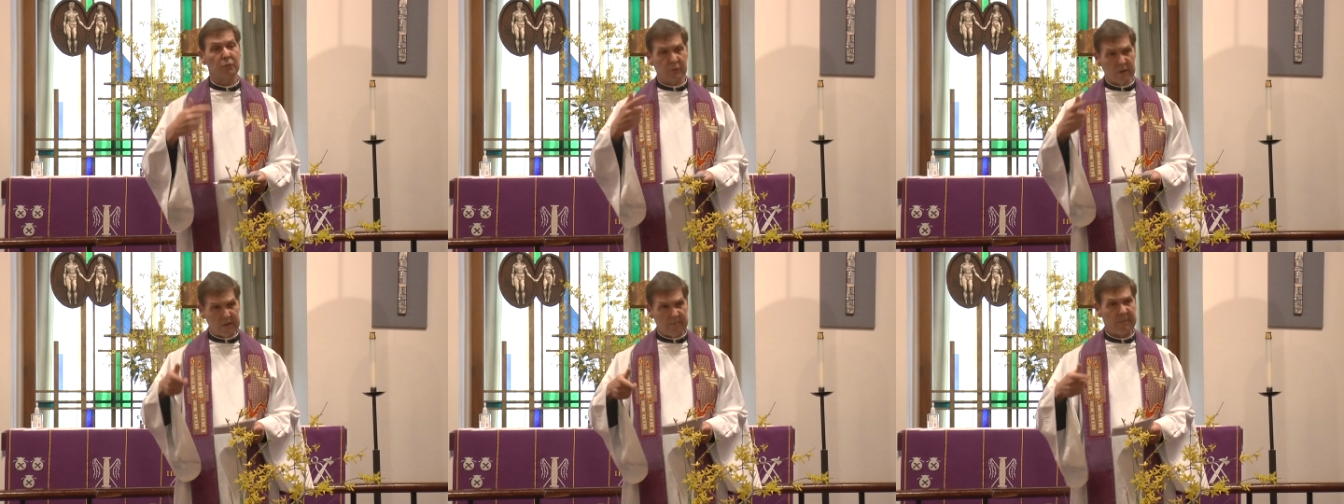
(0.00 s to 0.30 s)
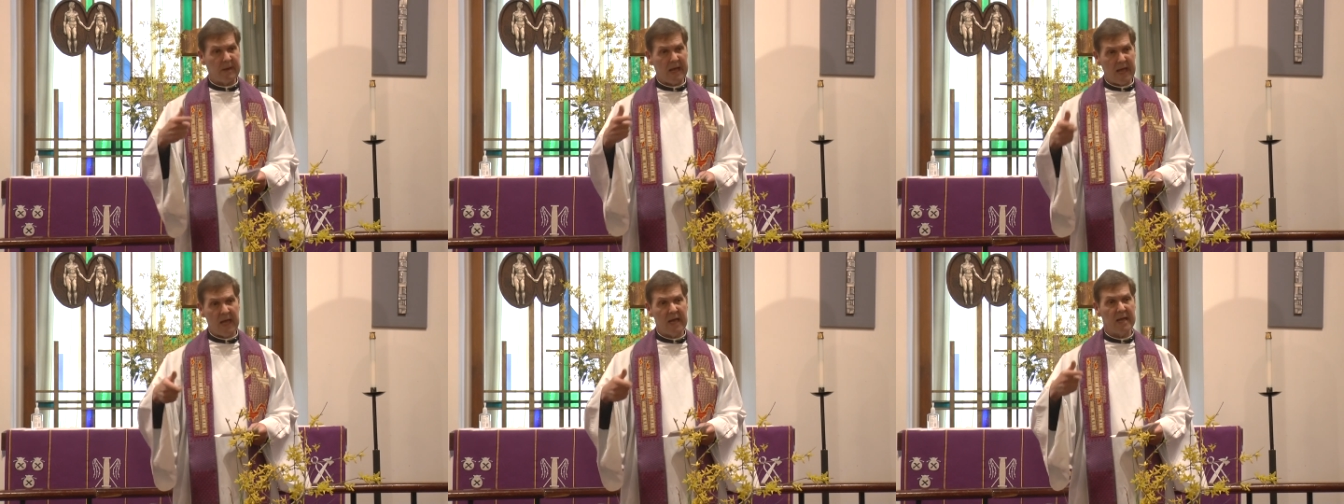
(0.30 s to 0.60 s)

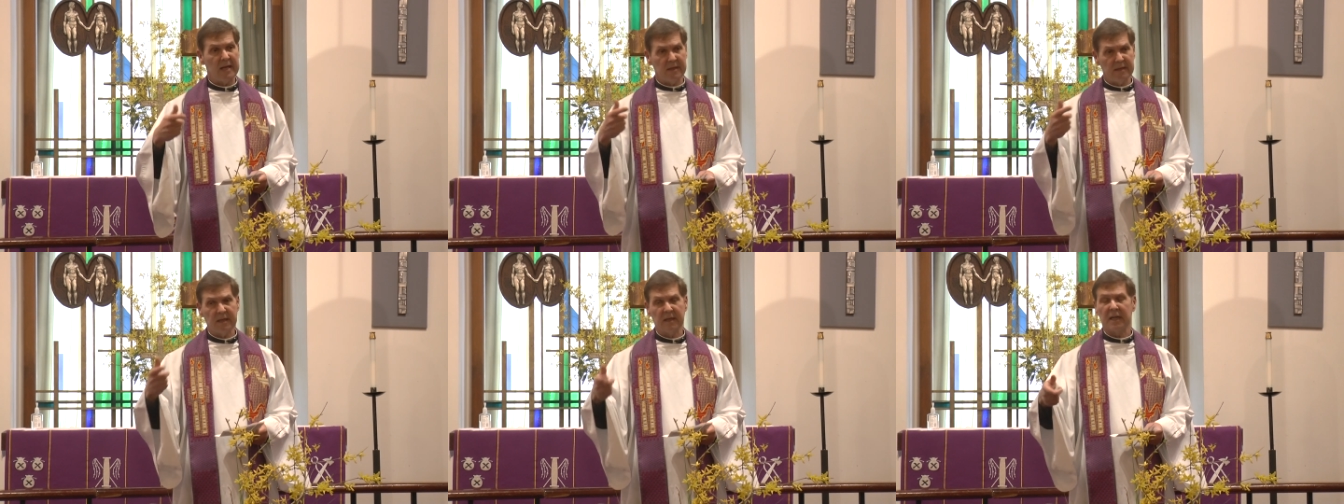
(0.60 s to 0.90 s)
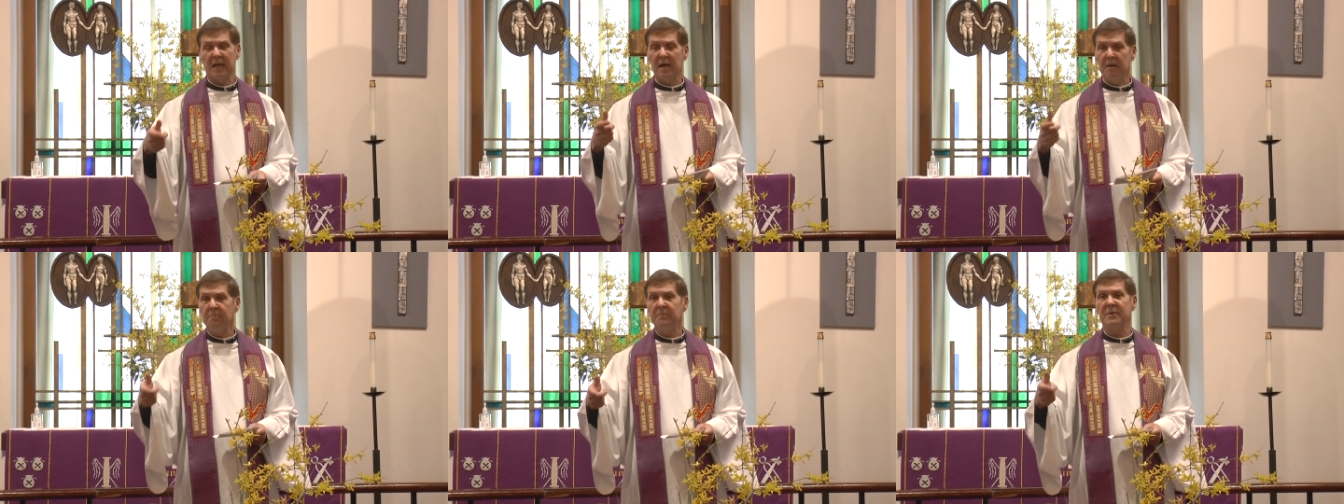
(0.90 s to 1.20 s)
repay the
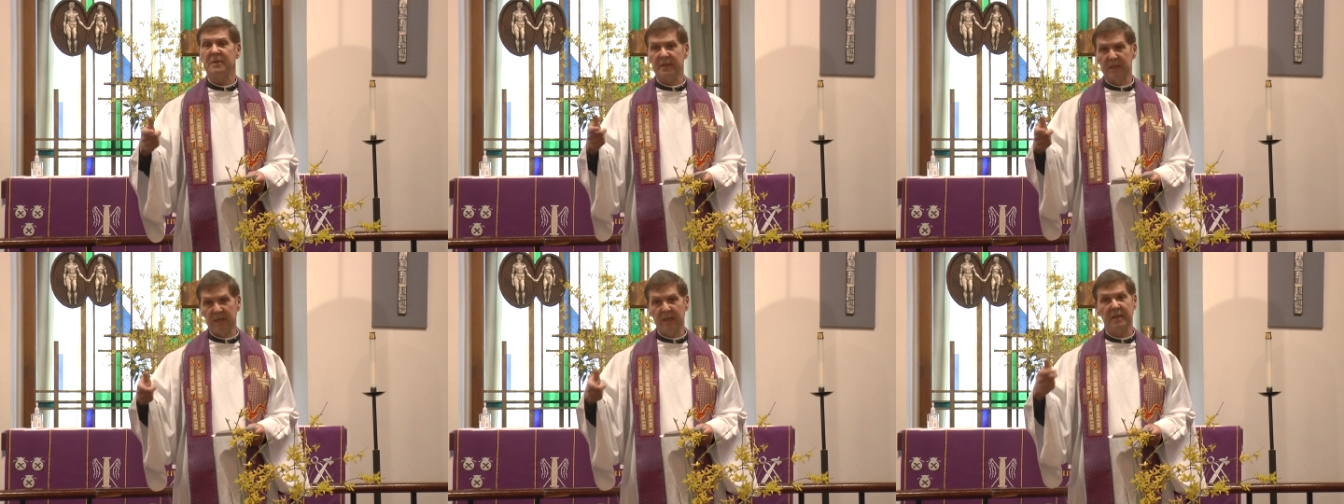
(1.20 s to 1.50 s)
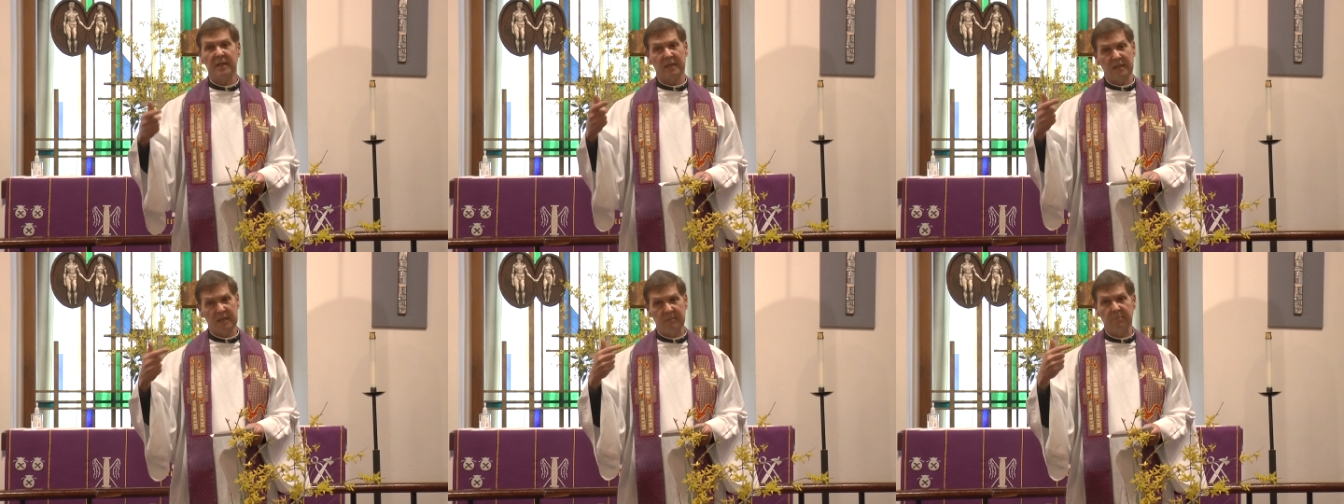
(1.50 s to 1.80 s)
company
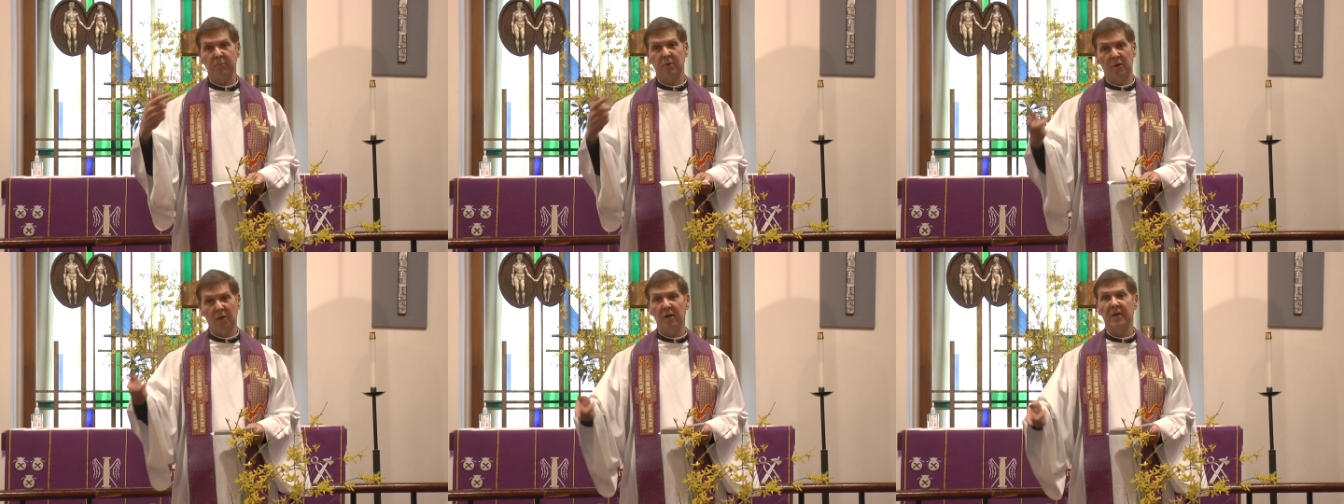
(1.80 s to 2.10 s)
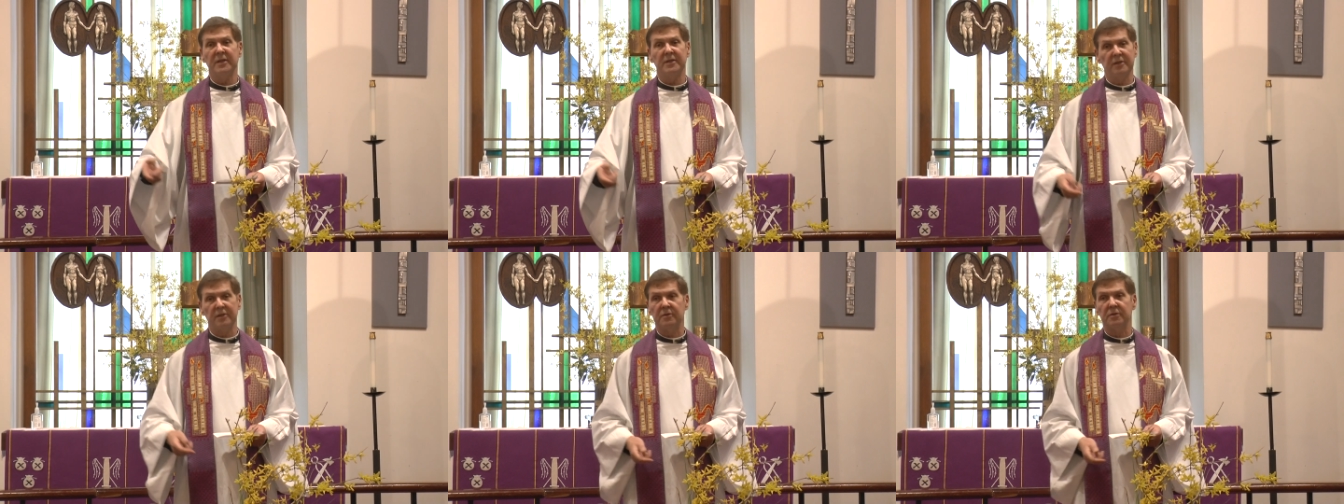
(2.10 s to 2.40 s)
that
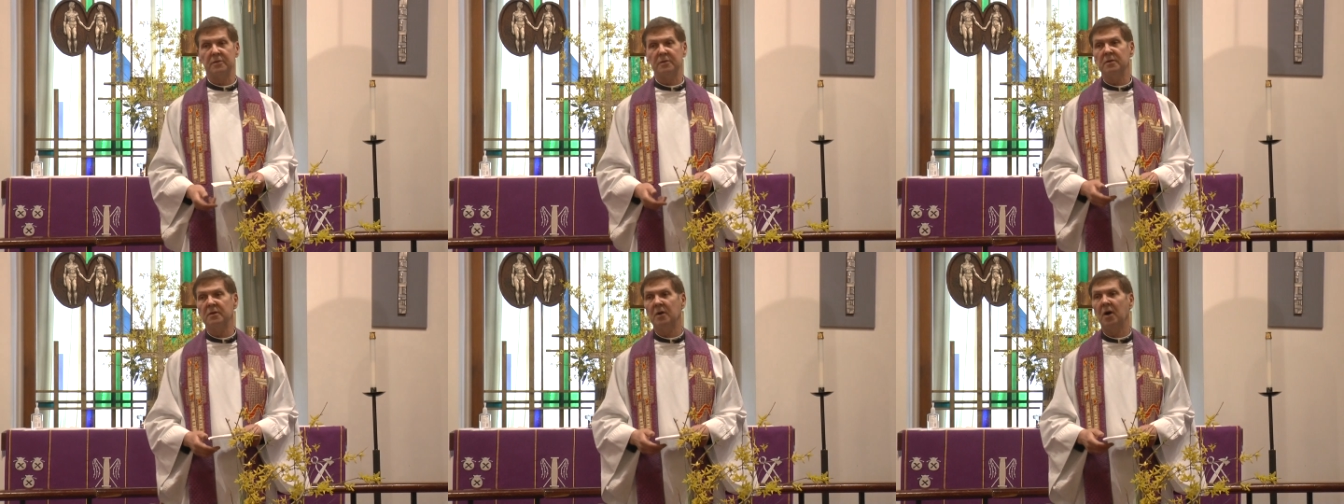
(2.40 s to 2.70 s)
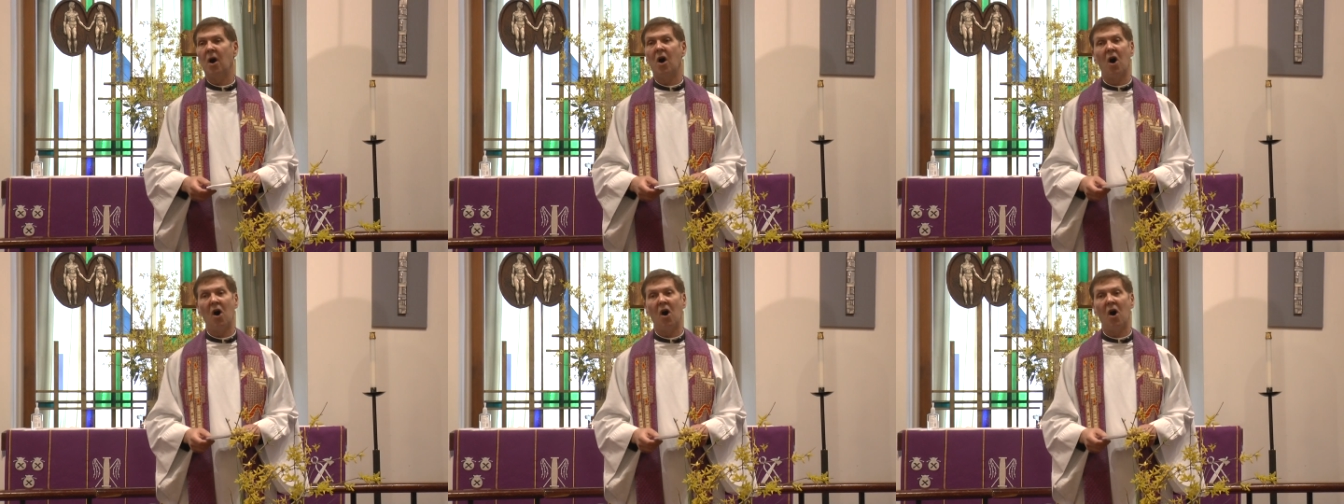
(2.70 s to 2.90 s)
employed you